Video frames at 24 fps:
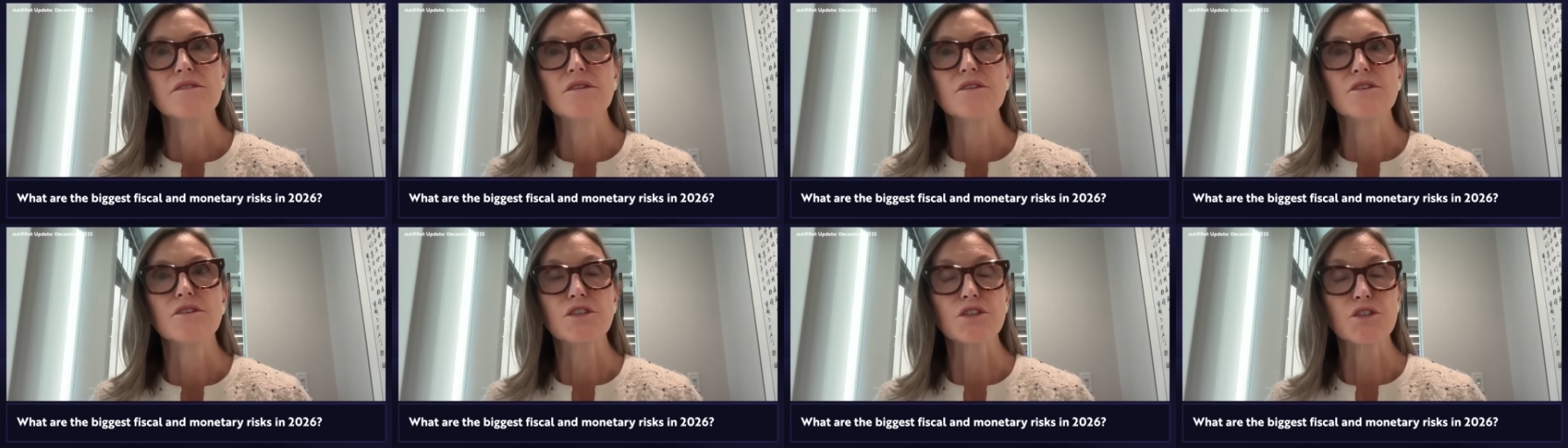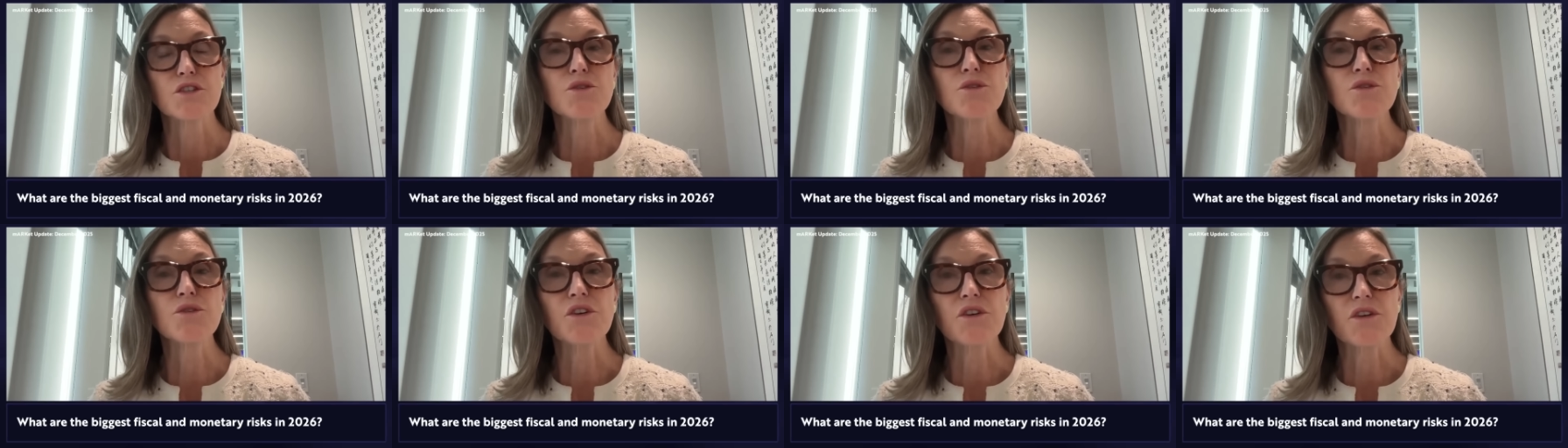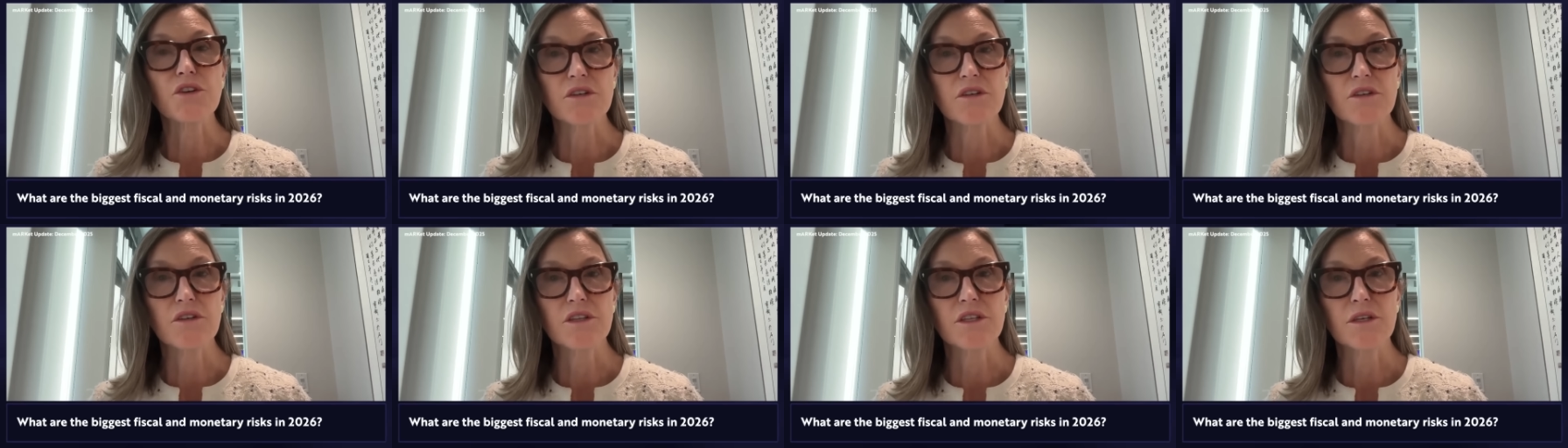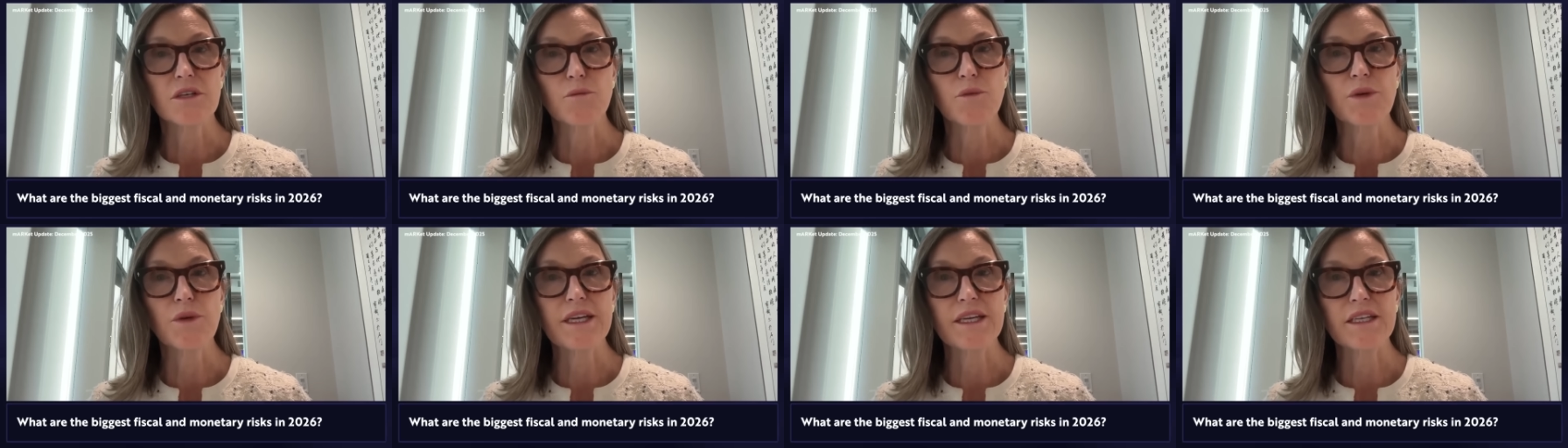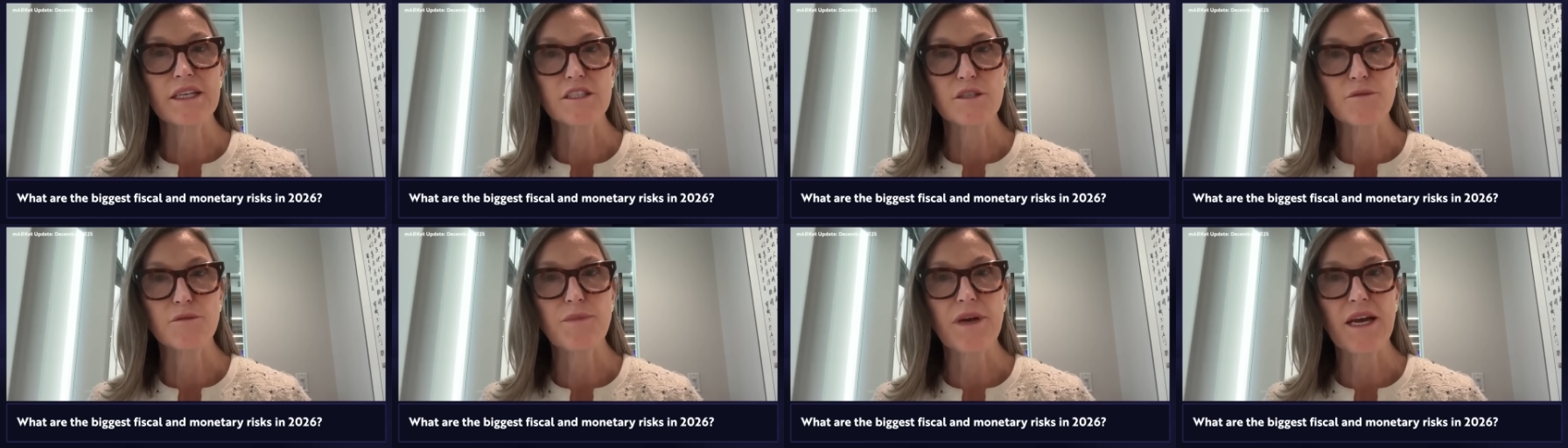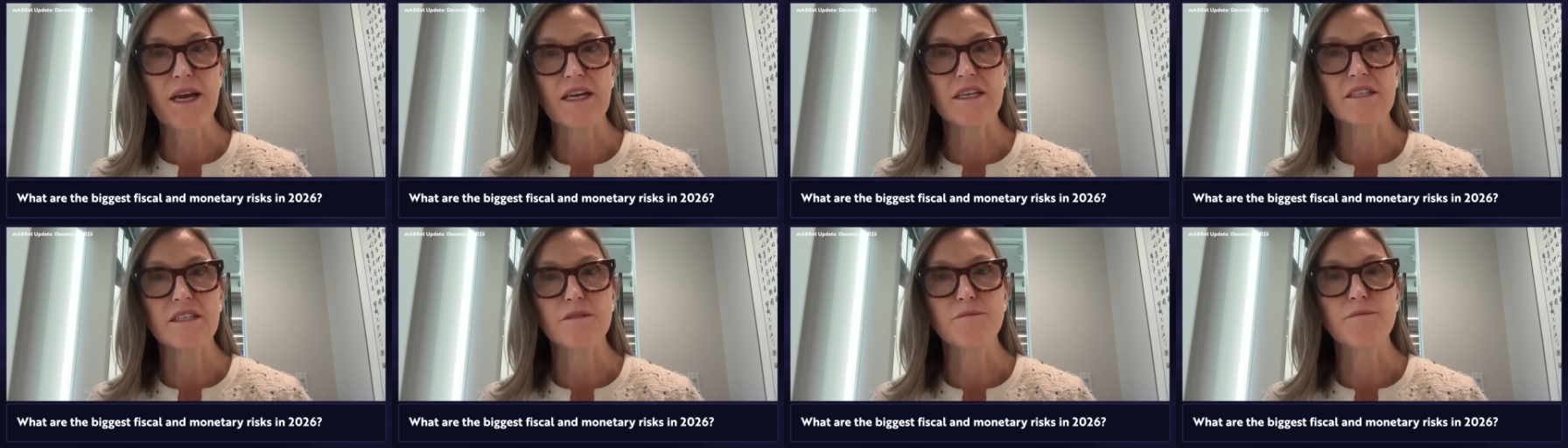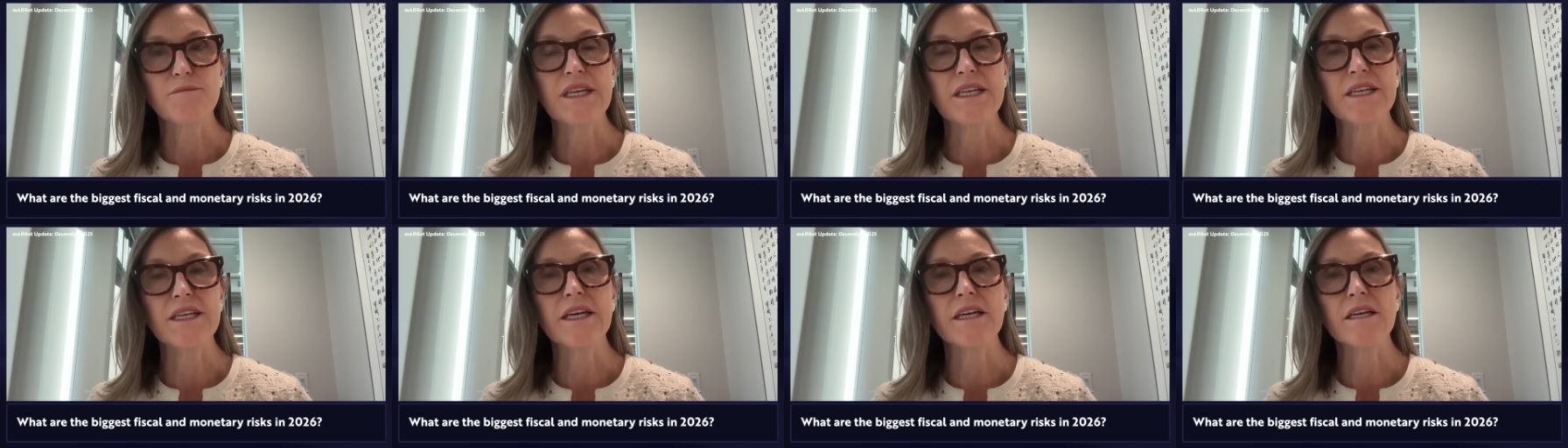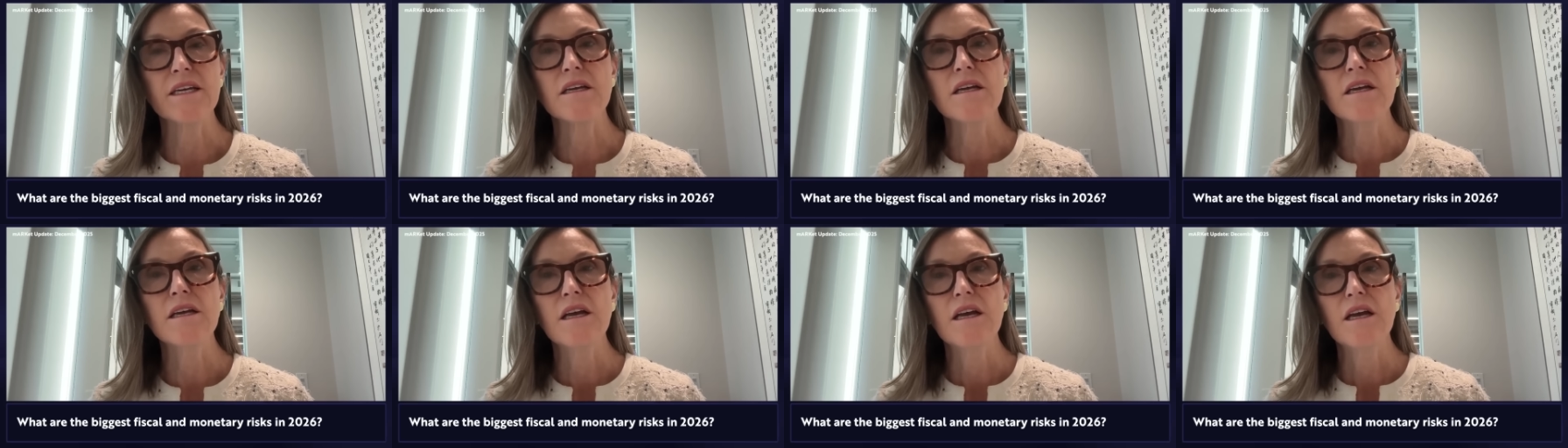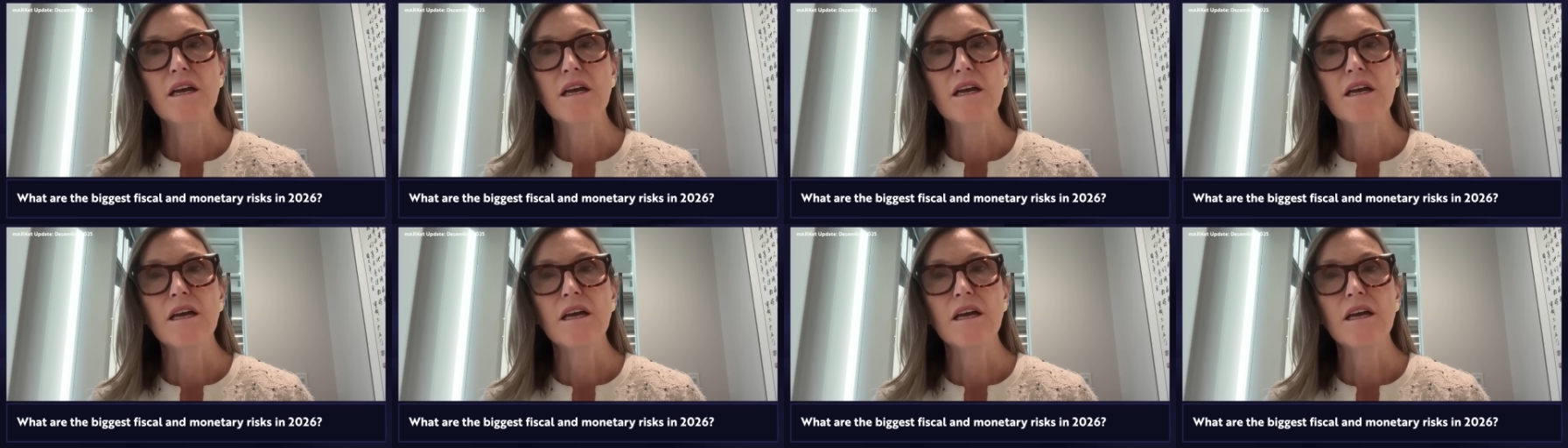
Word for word: sooner than we expect, meaning